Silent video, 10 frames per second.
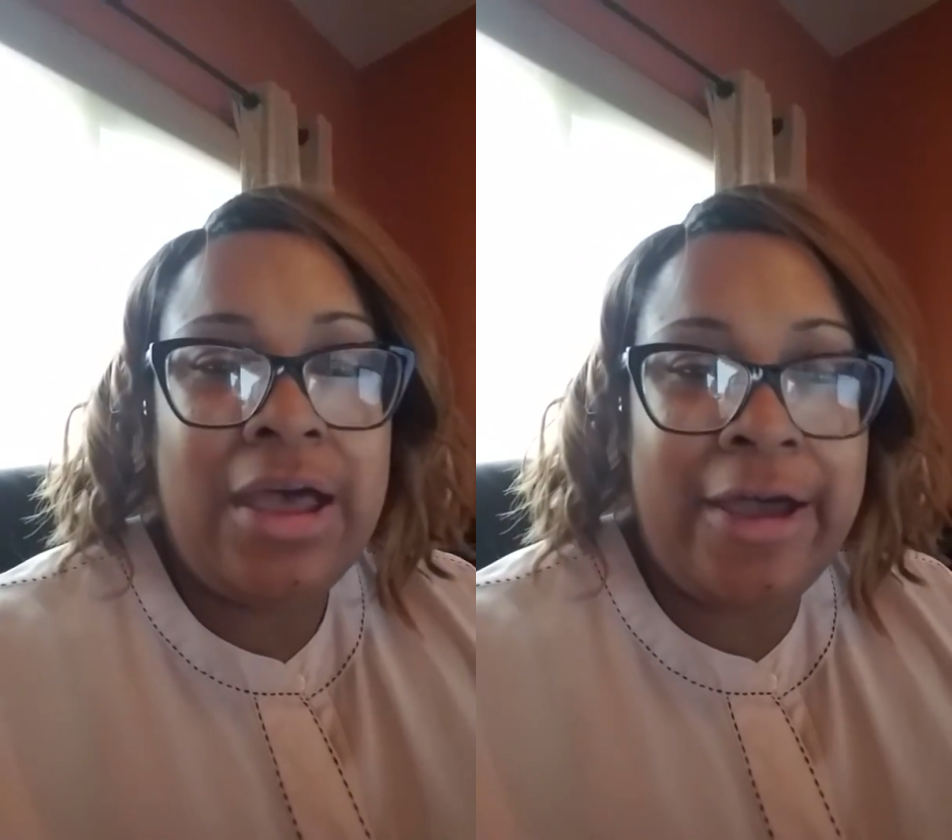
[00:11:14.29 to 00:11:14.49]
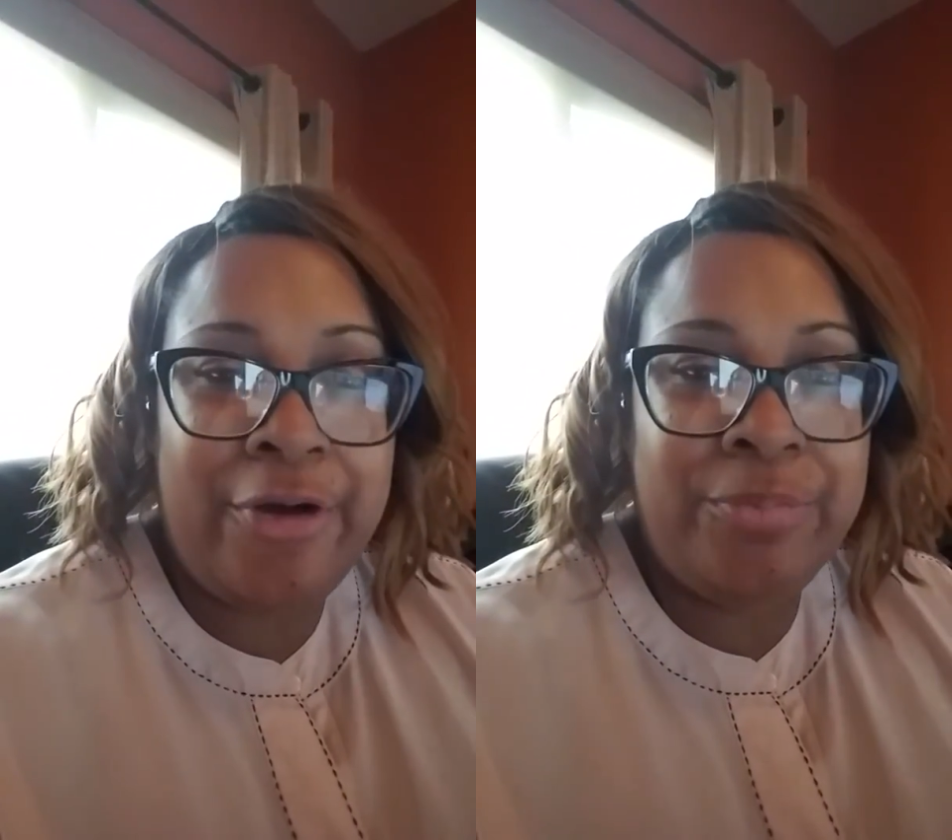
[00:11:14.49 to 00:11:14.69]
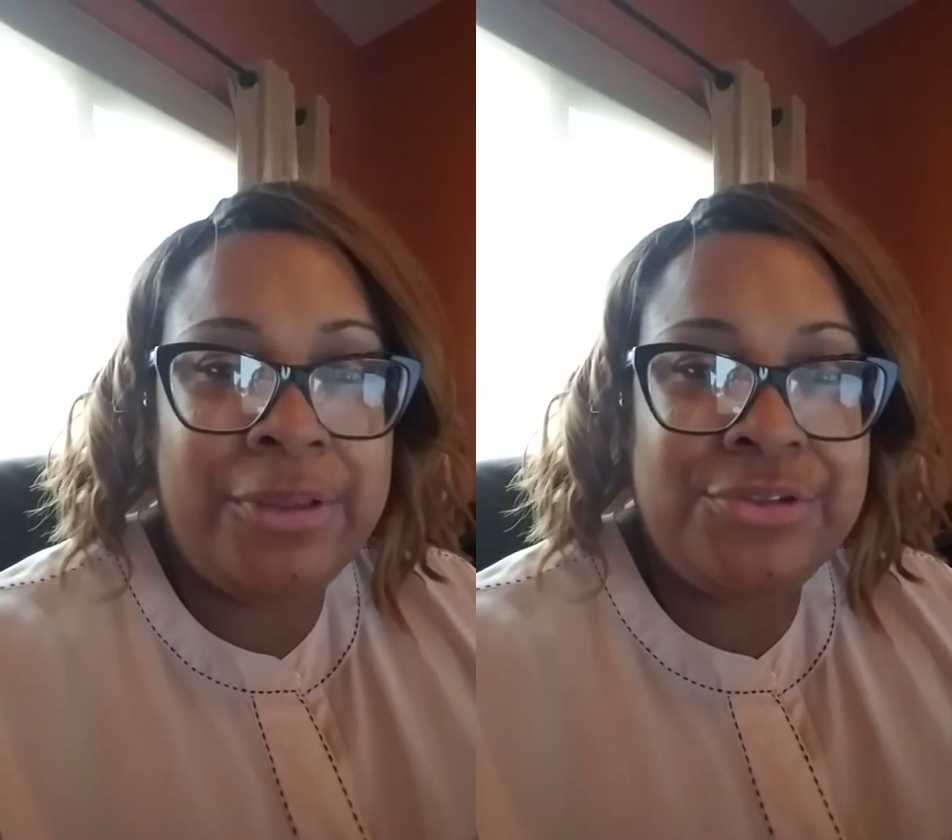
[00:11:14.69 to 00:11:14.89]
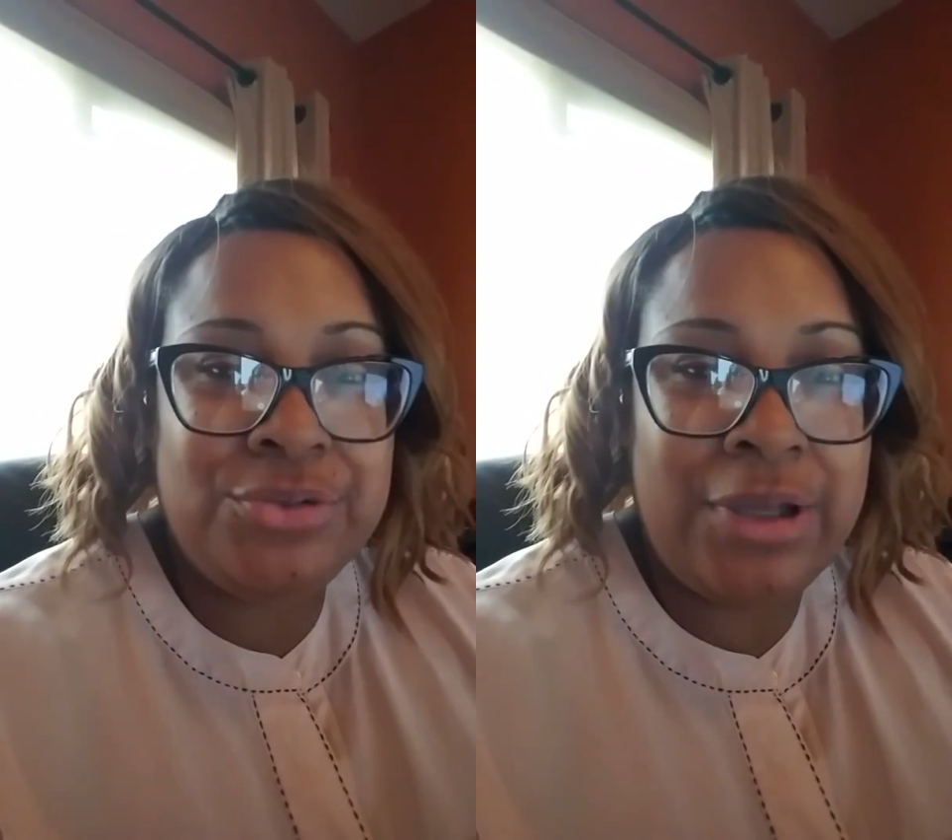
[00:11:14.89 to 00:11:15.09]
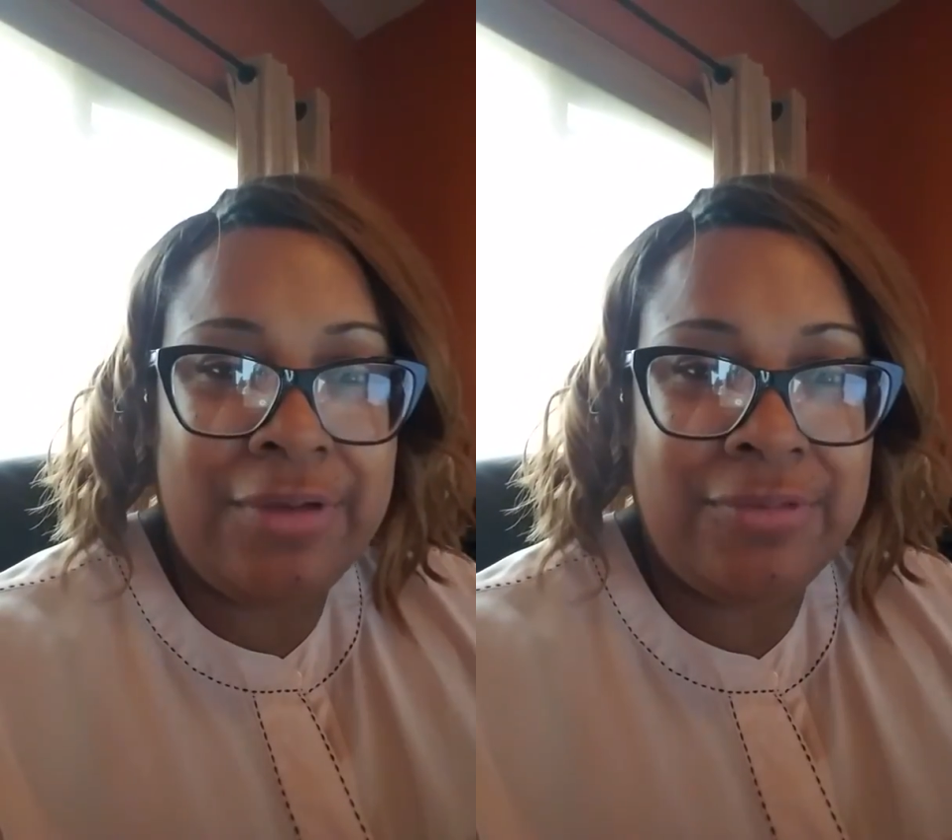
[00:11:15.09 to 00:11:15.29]
I hope that
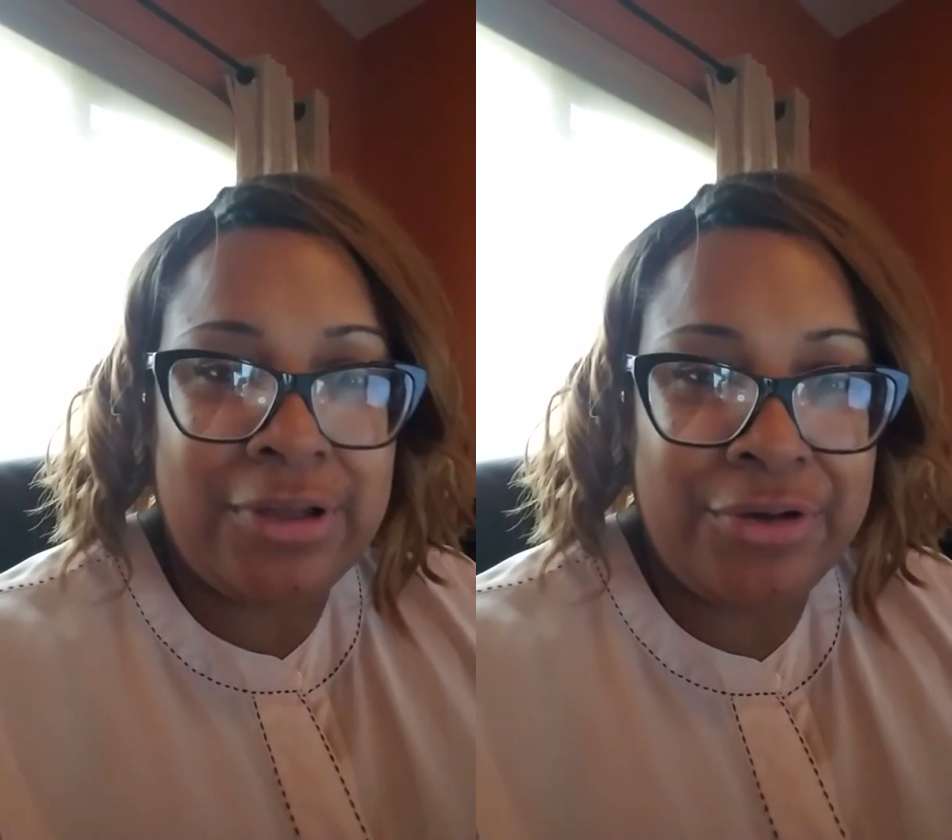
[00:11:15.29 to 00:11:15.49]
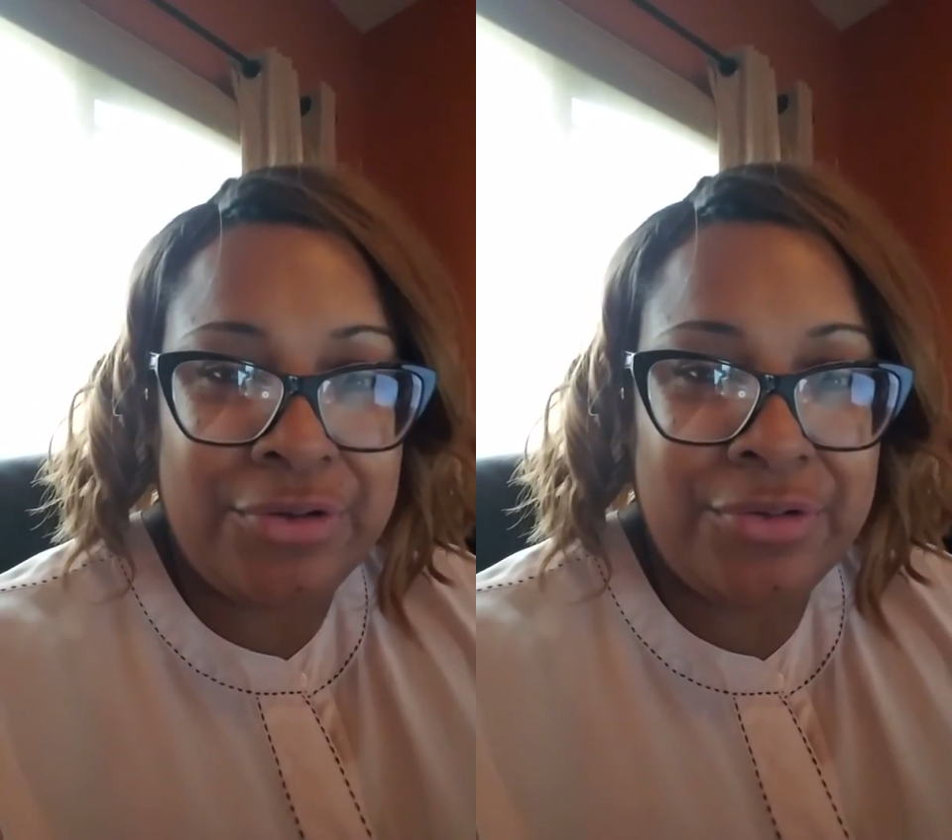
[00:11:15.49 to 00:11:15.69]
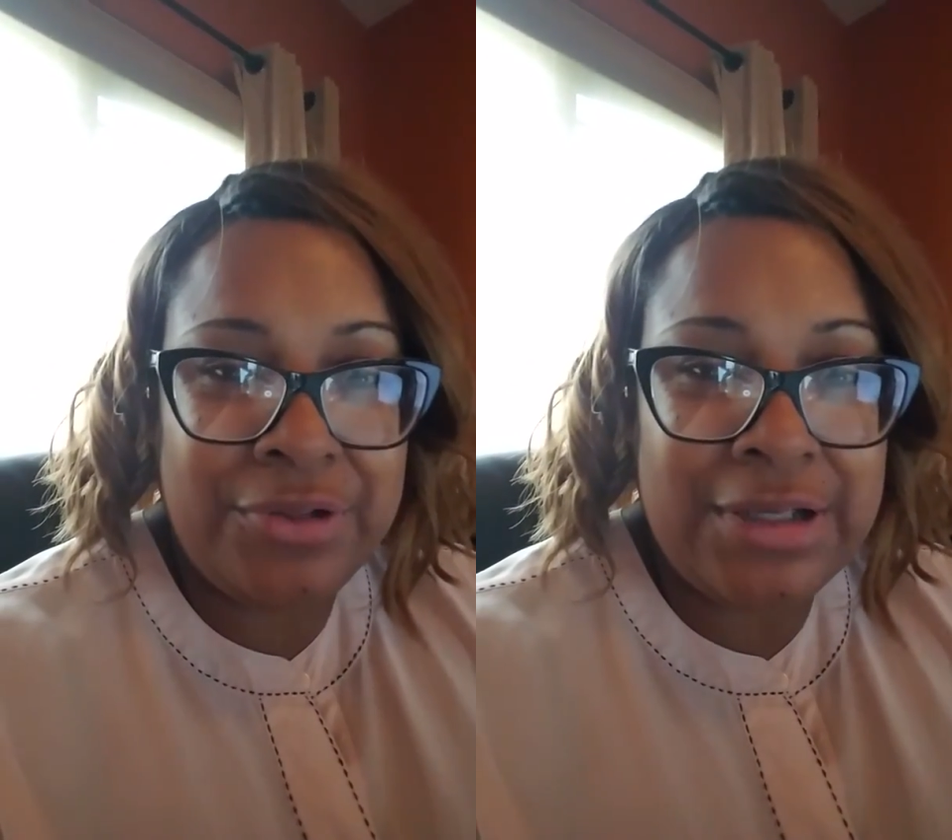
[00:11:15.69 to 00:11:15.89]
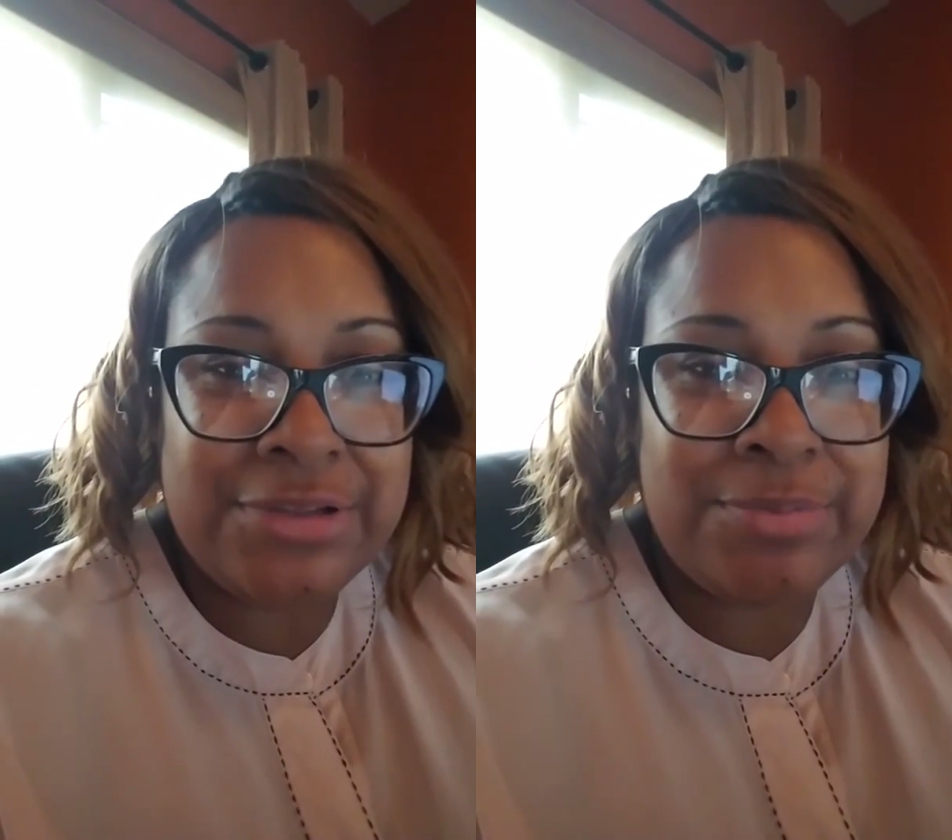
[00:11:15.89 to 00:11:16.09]
you have learned as